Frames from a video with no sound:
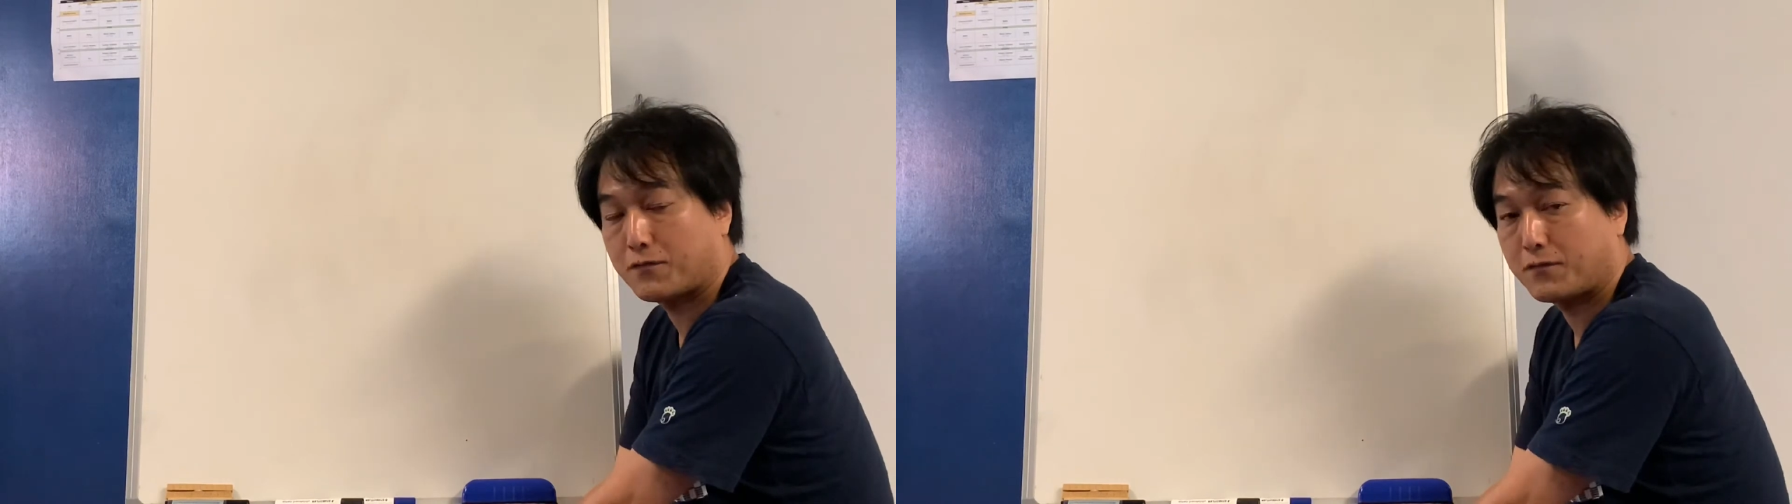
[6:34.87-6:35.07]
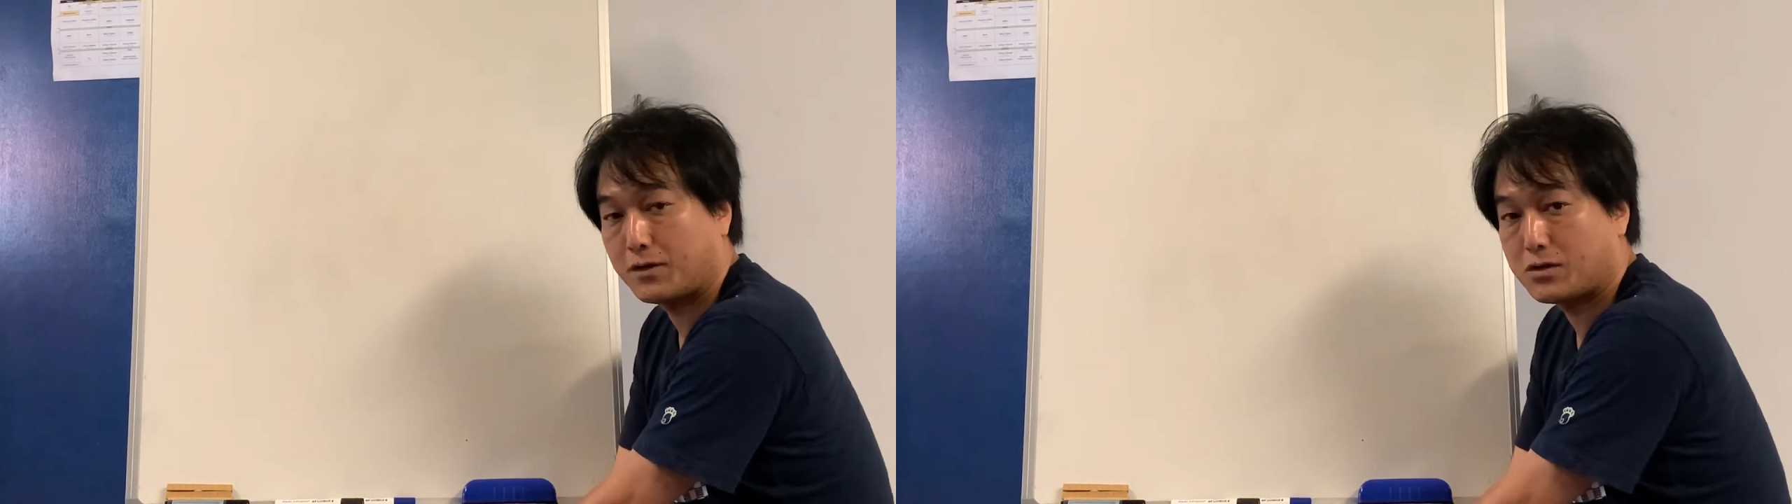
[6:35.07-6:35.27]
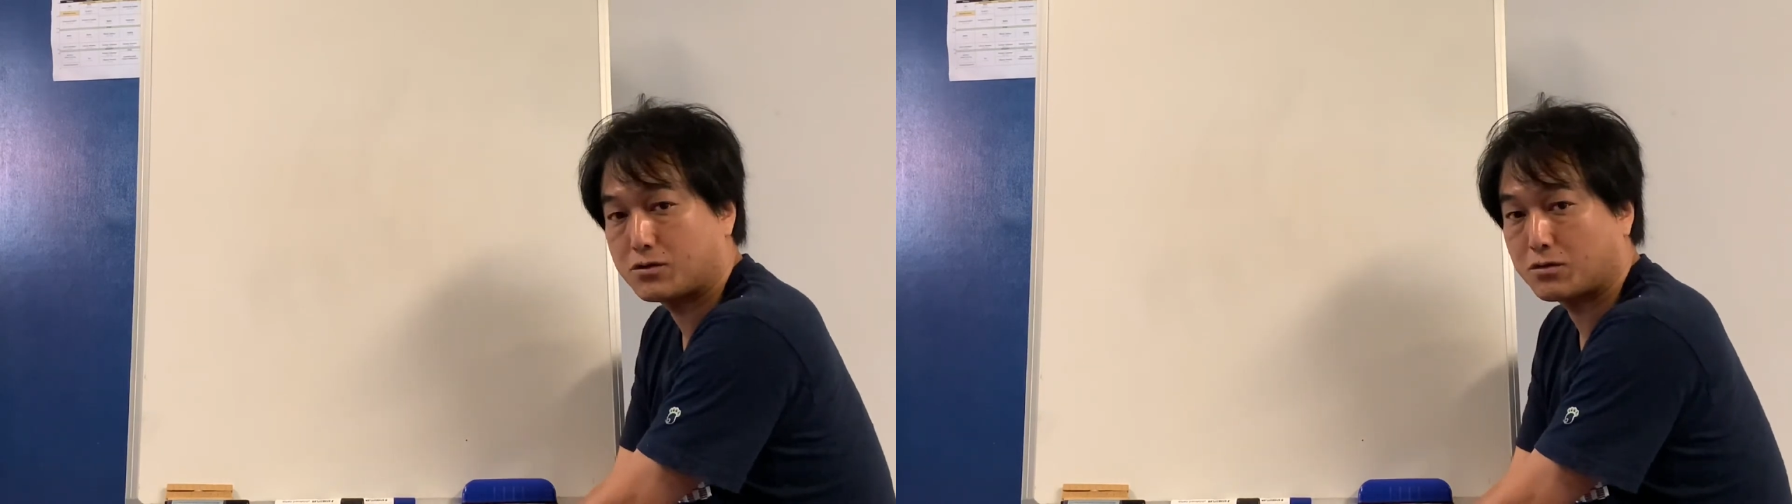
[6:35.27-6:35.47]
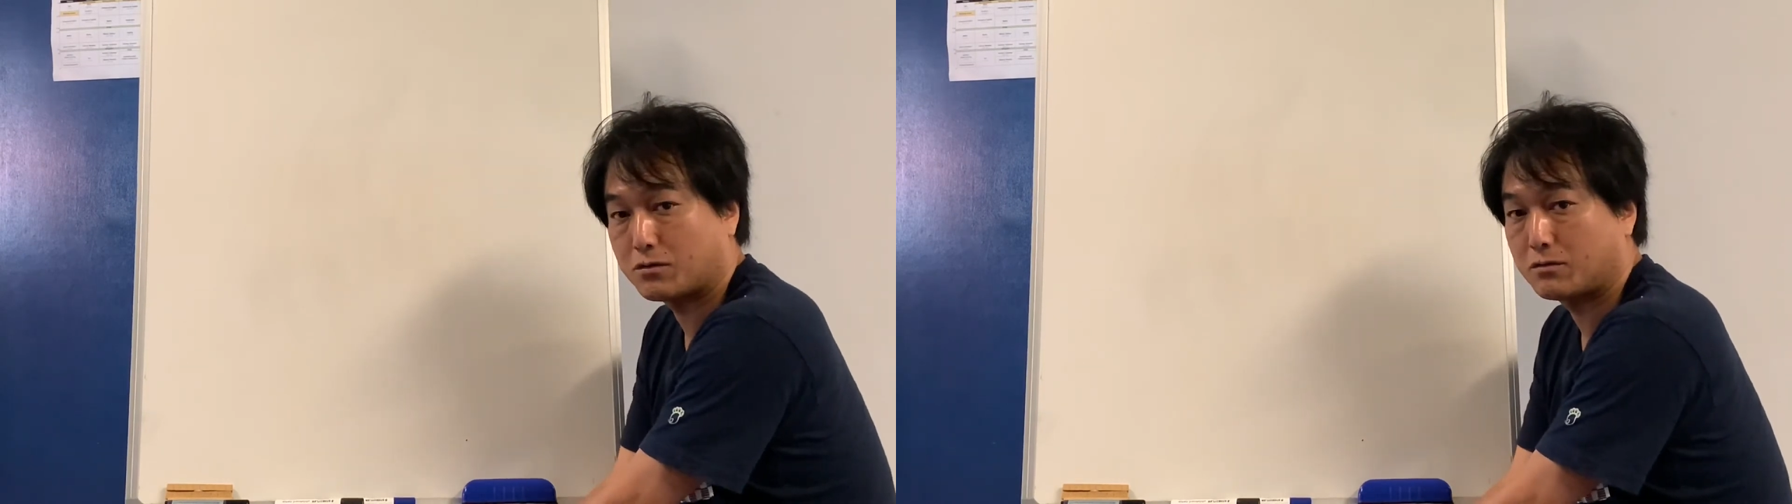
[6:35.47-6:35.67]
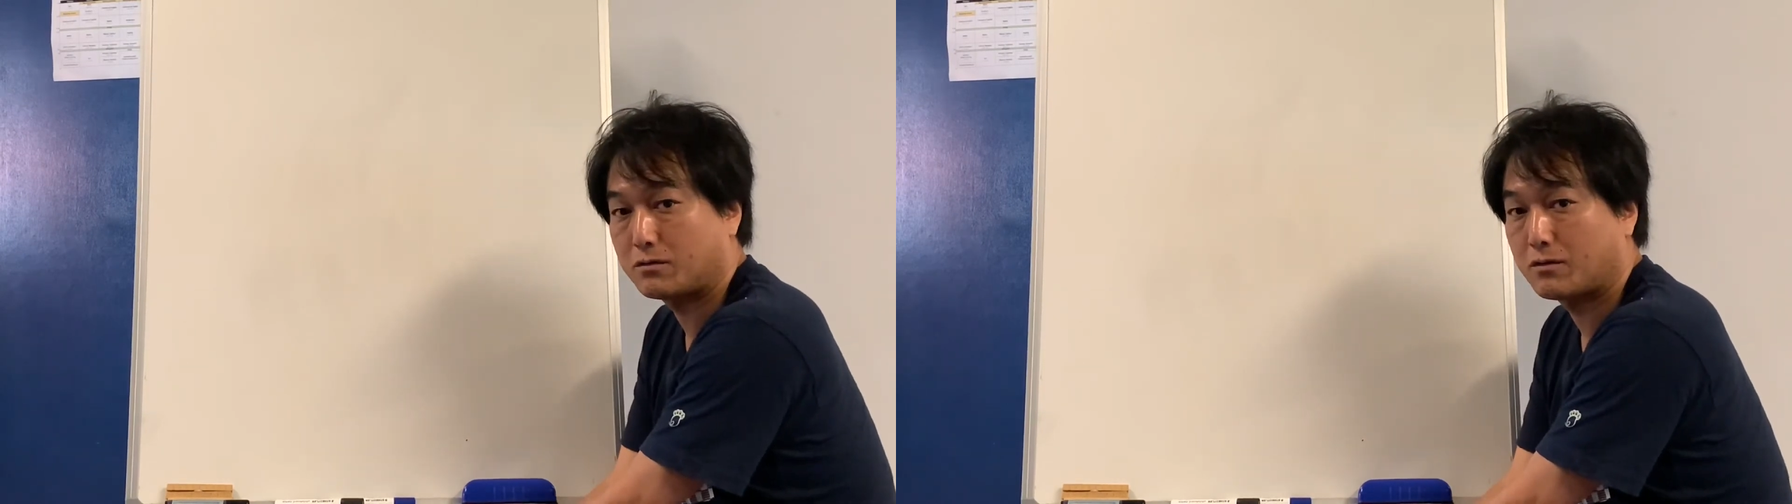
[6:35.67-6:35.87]
did
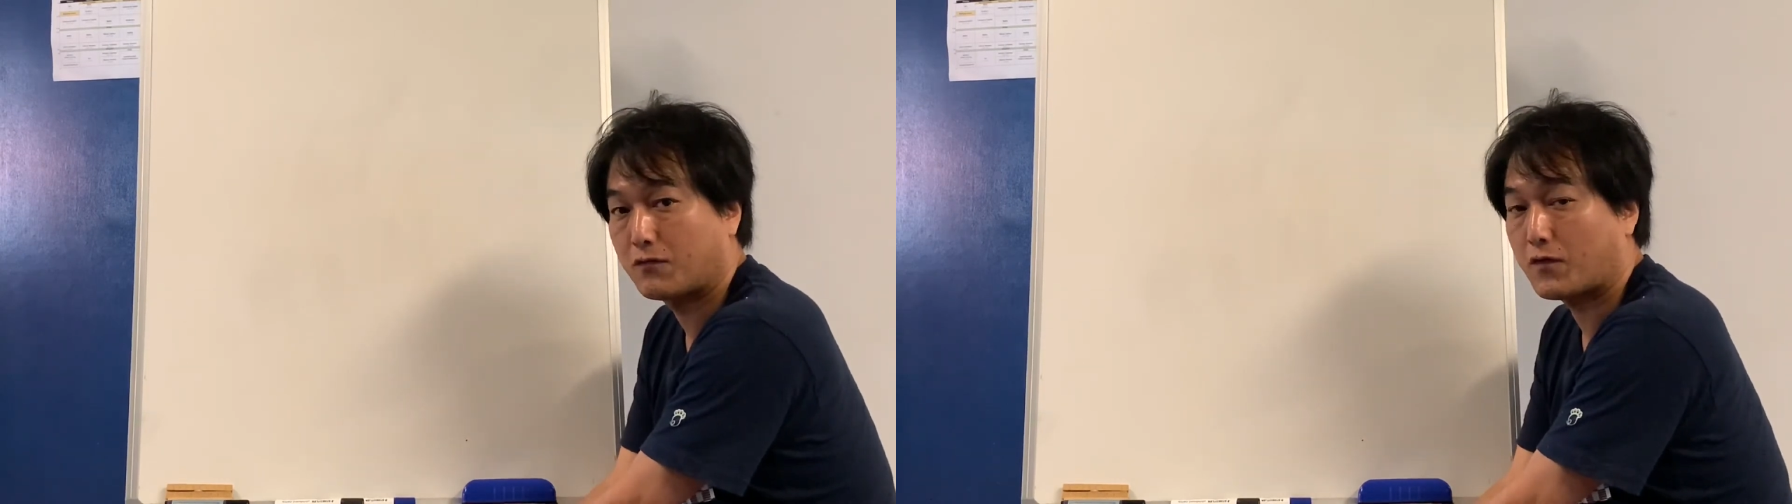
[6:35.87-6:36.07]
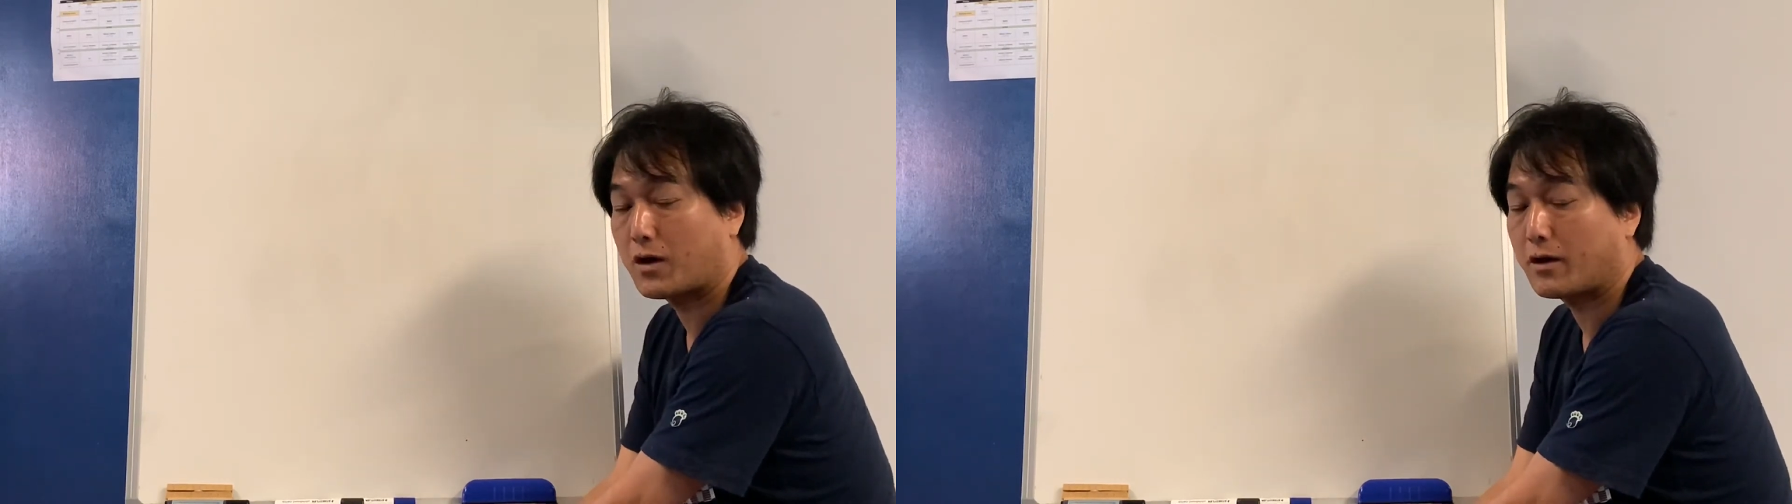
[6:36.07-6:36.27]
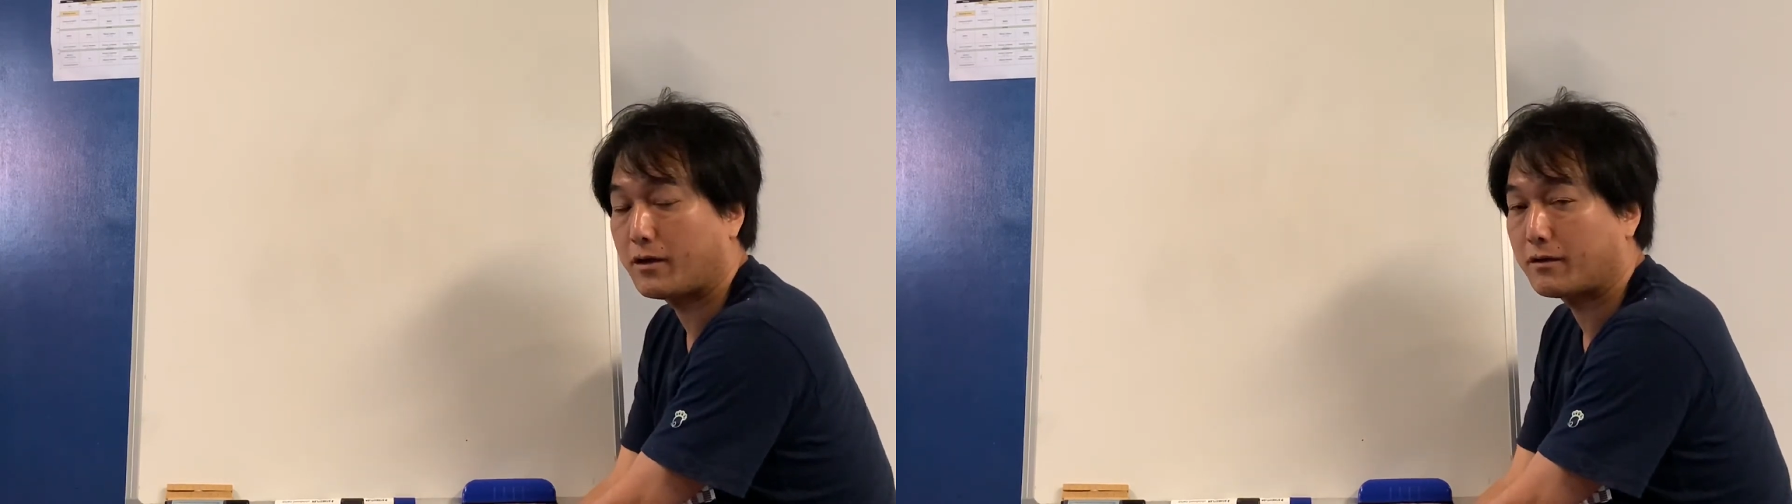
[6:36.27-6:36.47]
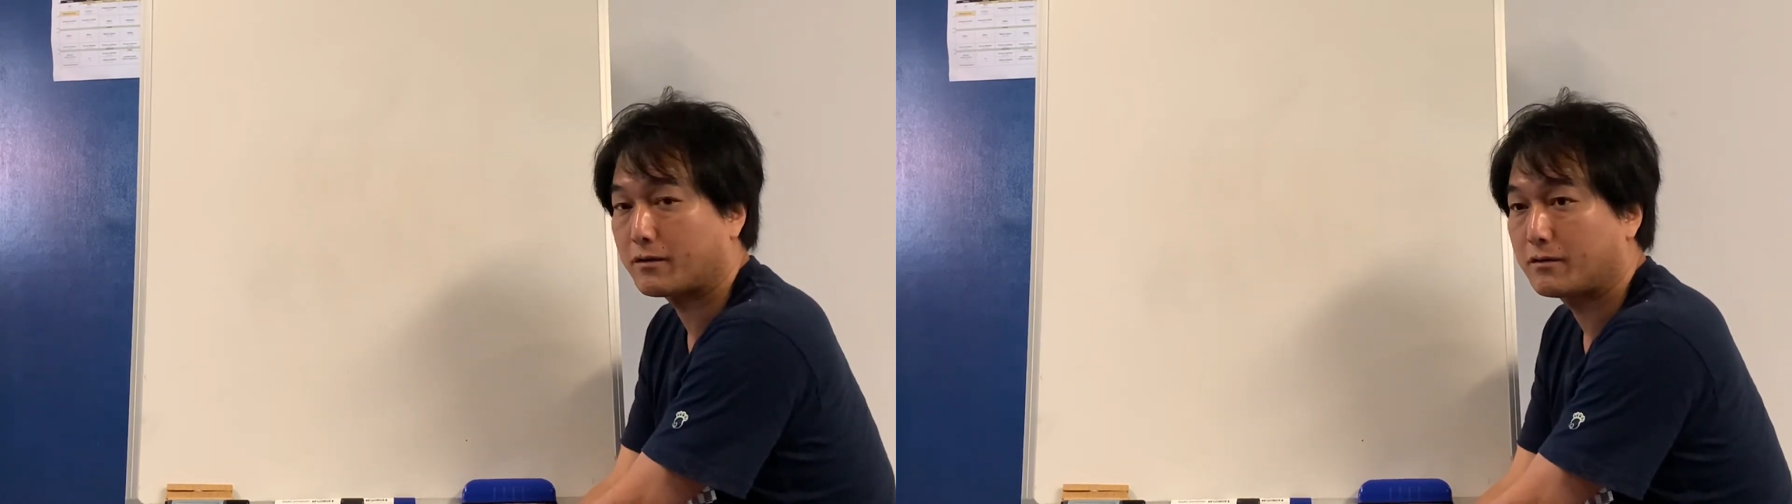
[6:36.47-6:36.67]
you find?